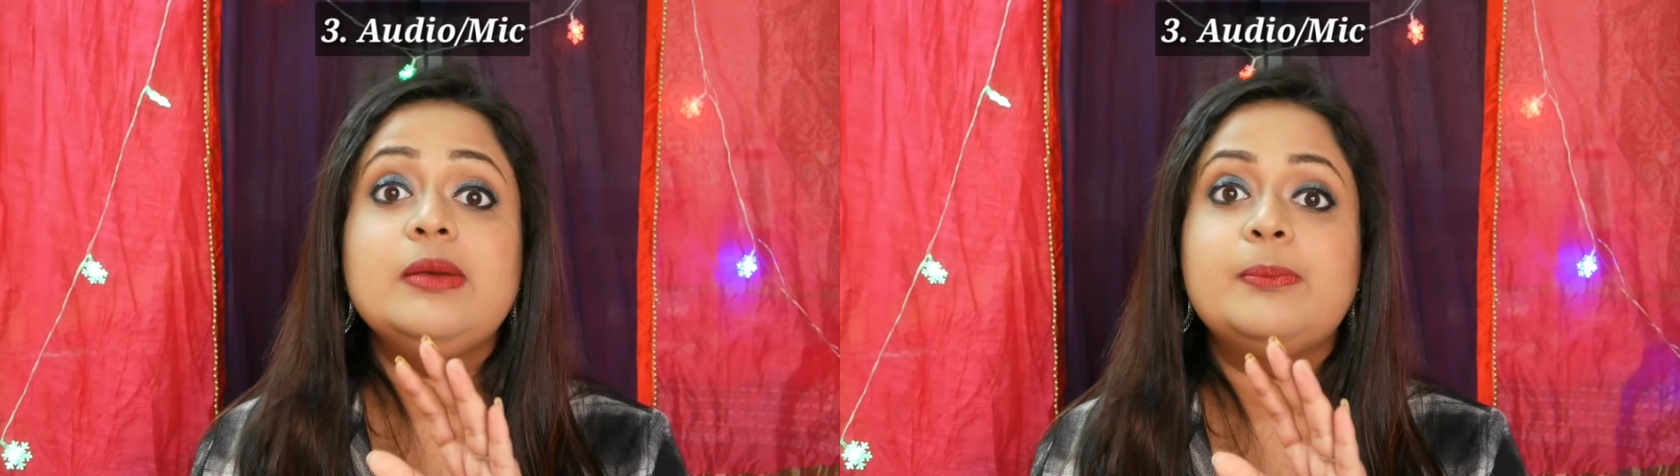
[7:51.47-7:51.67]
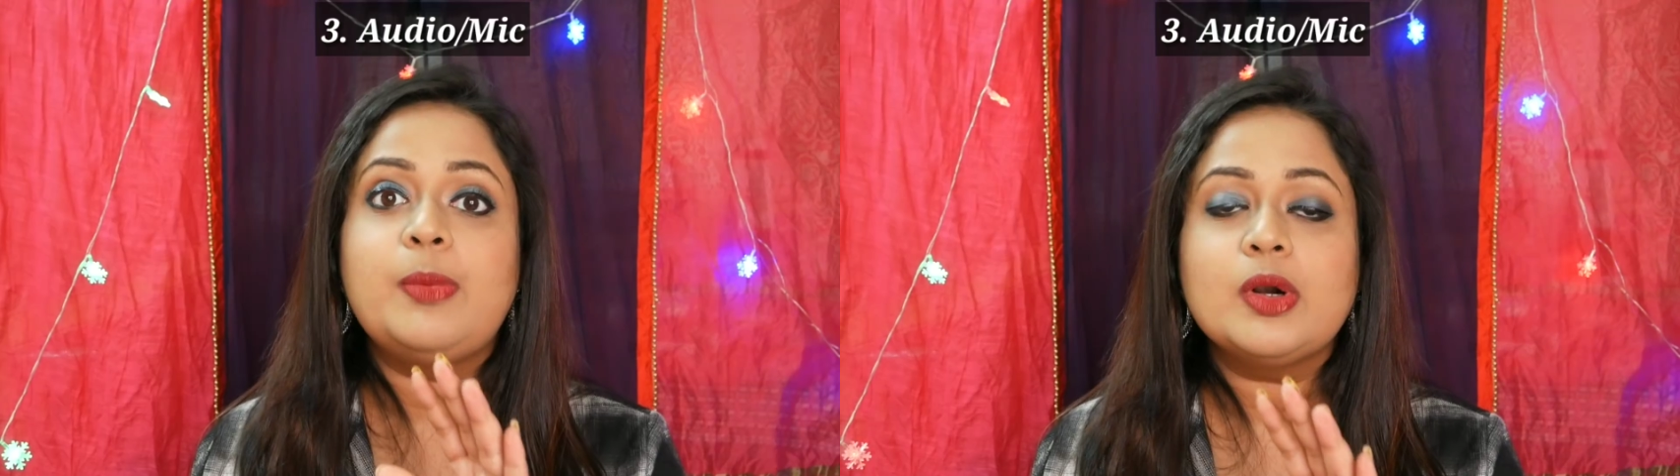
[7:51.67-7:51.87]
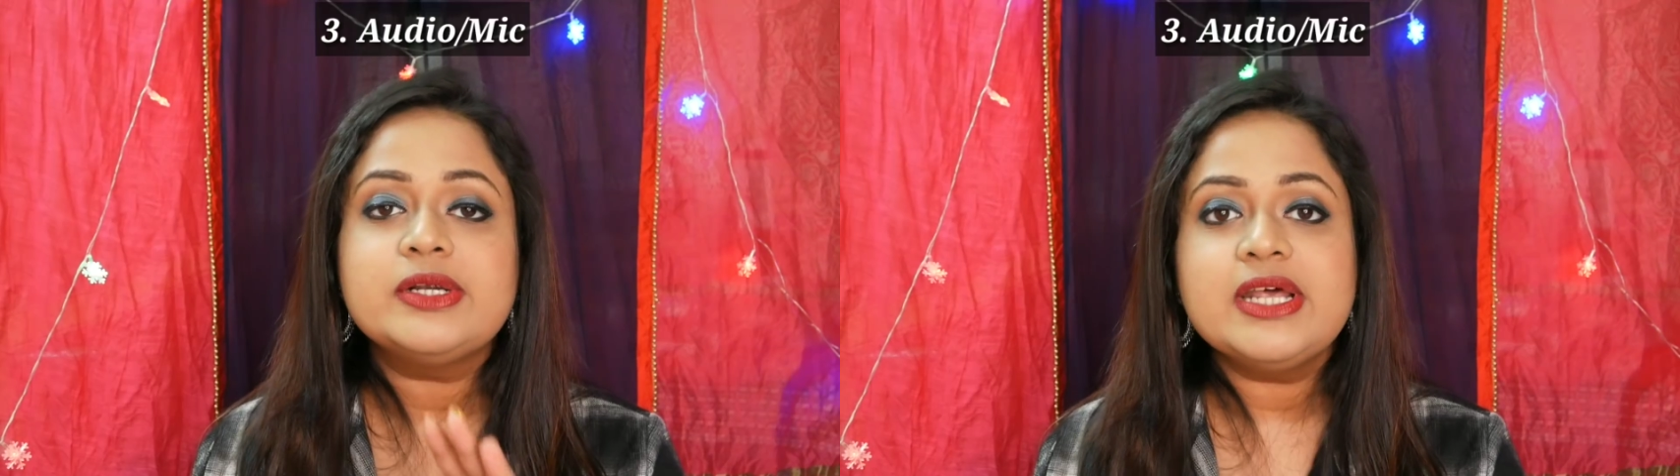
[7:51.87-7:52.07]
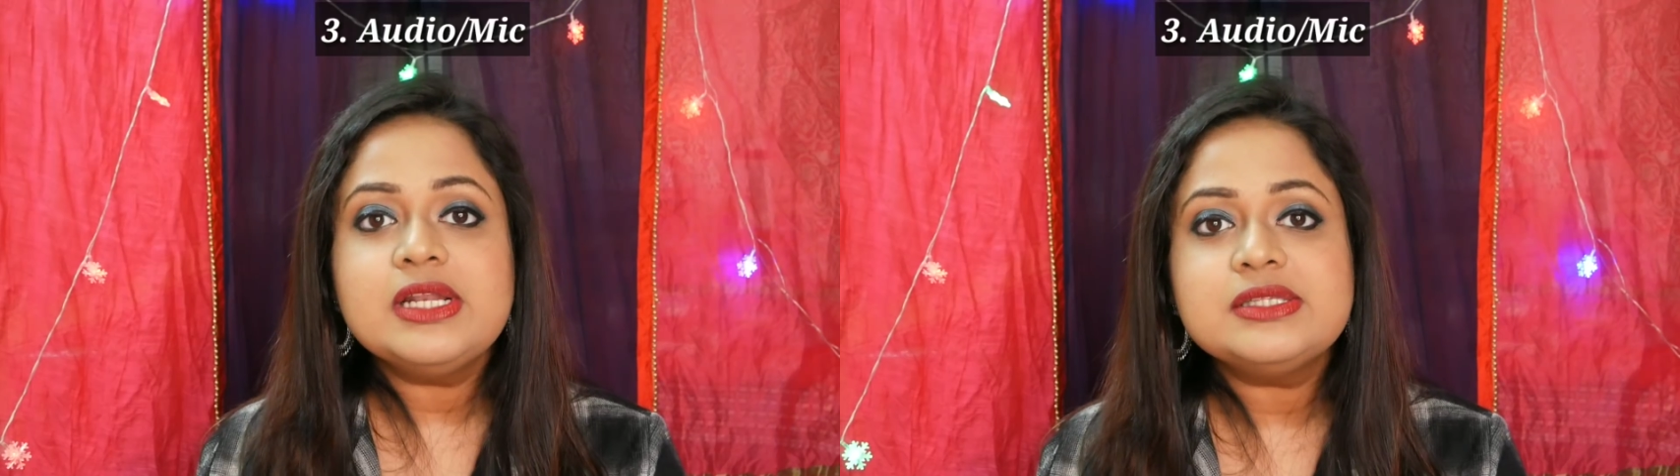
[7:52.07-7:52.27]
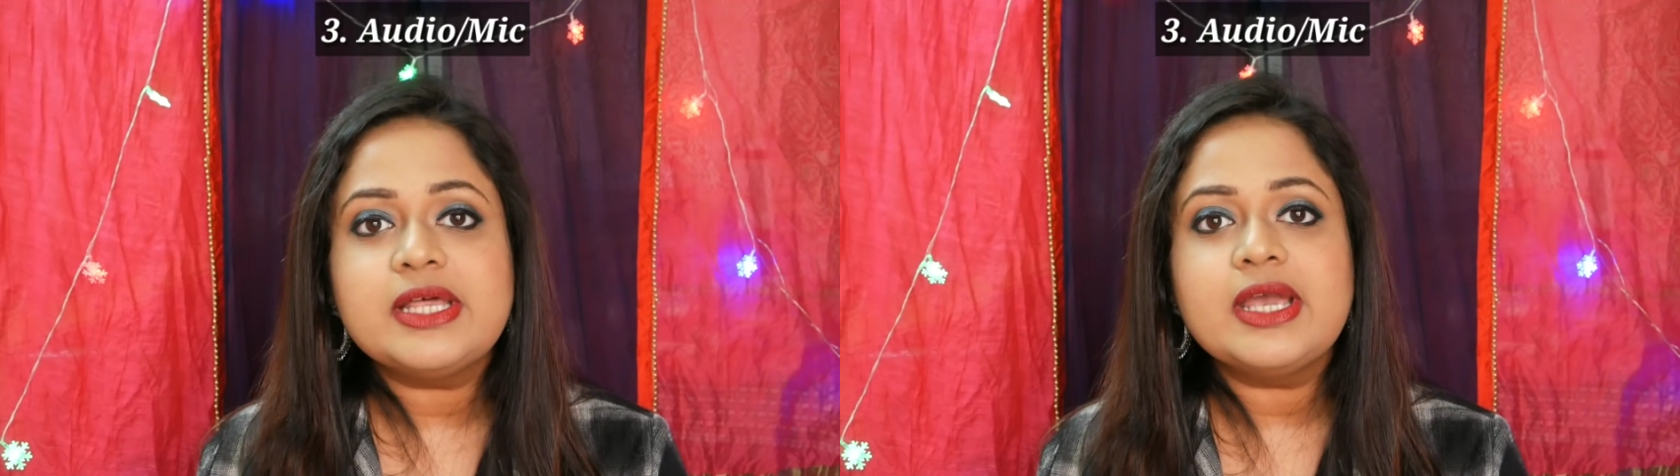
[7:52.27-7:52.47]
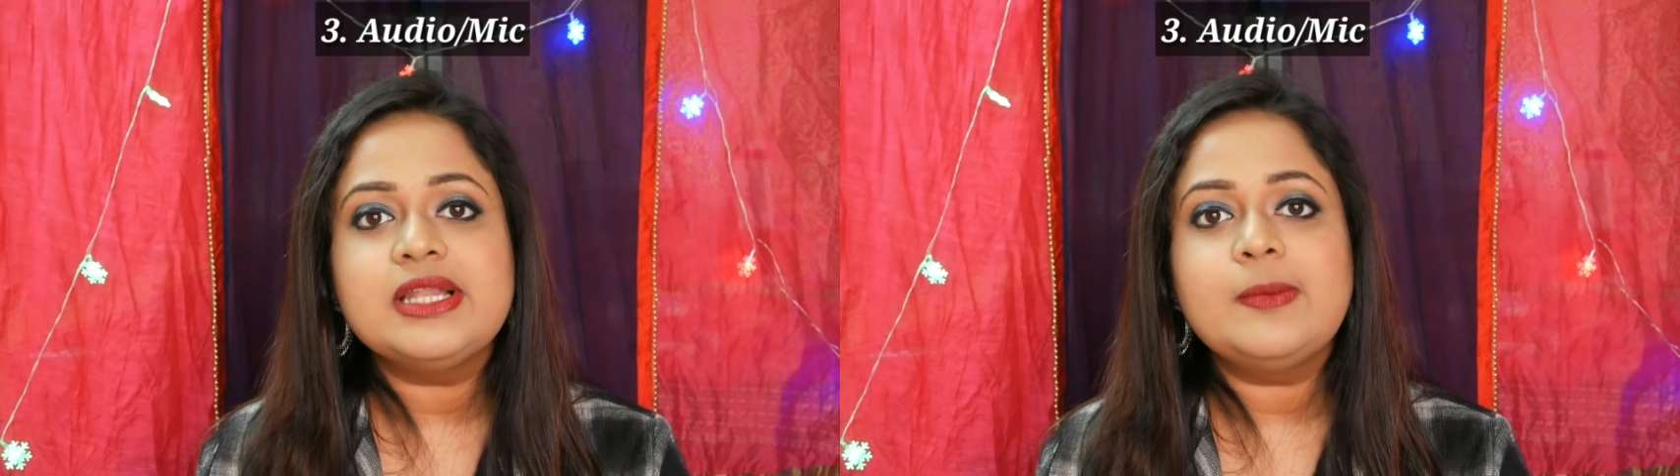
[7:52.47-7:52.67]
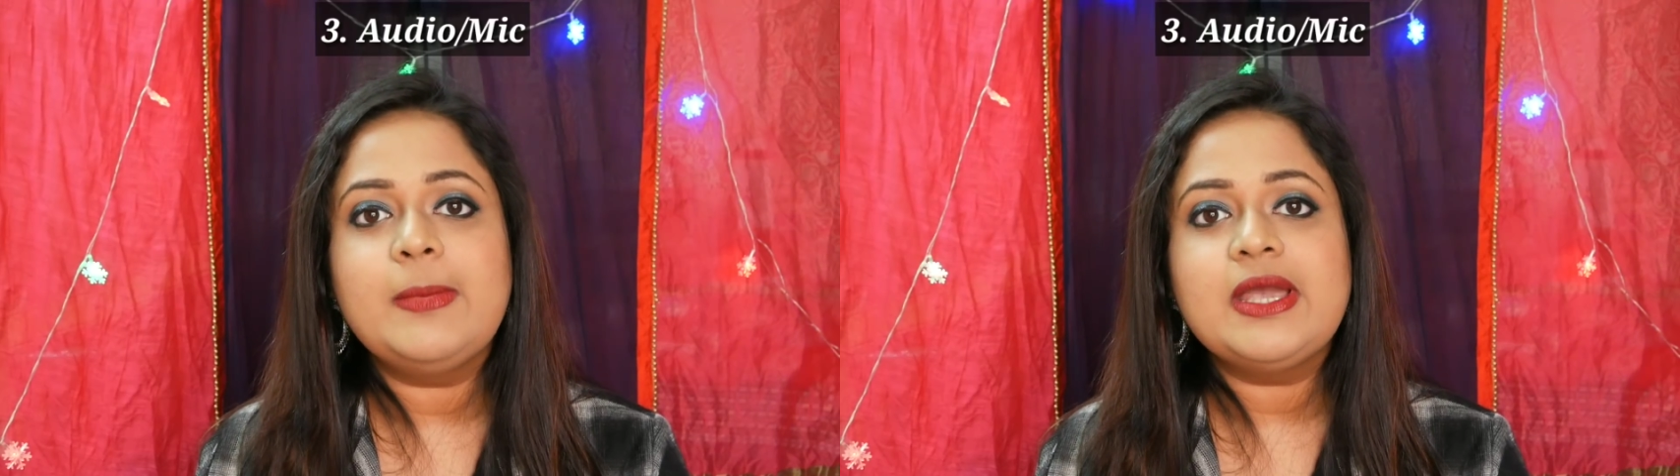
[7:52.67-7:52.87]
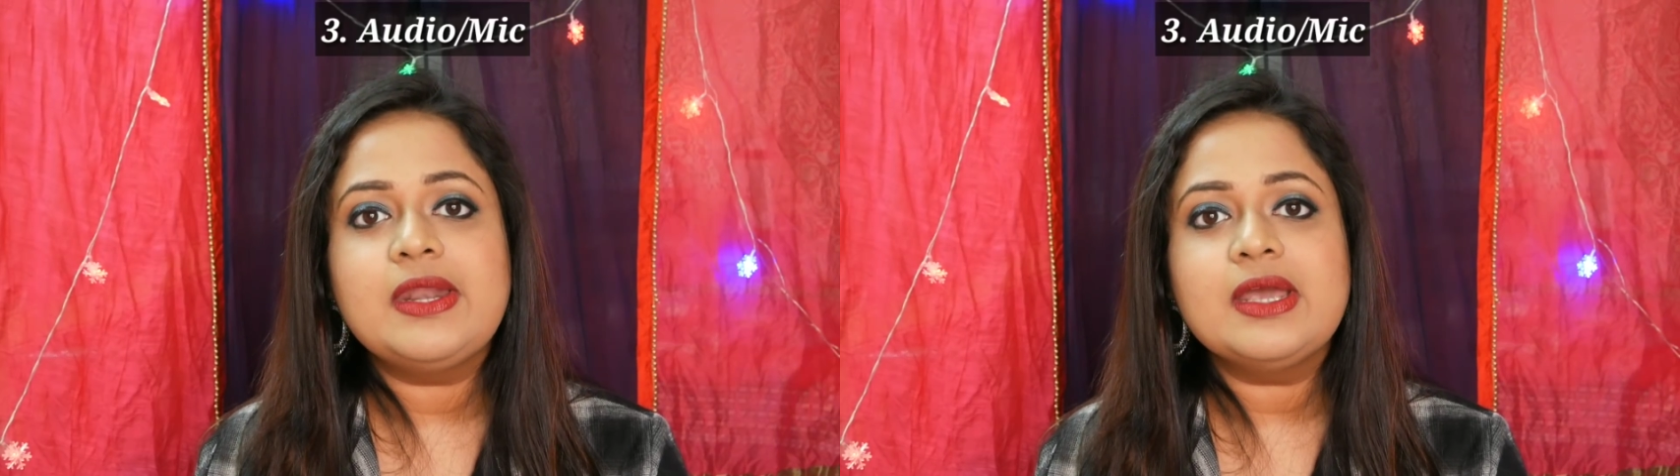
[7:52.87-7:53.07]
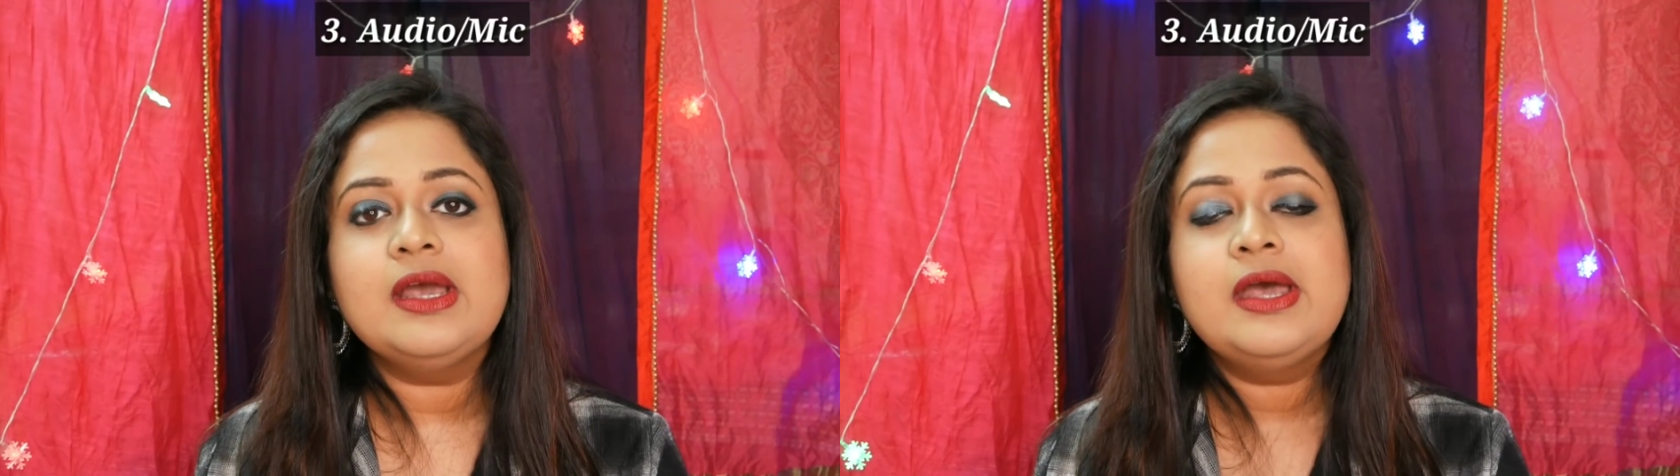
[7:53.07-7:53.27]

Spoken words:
important thing in the beginning,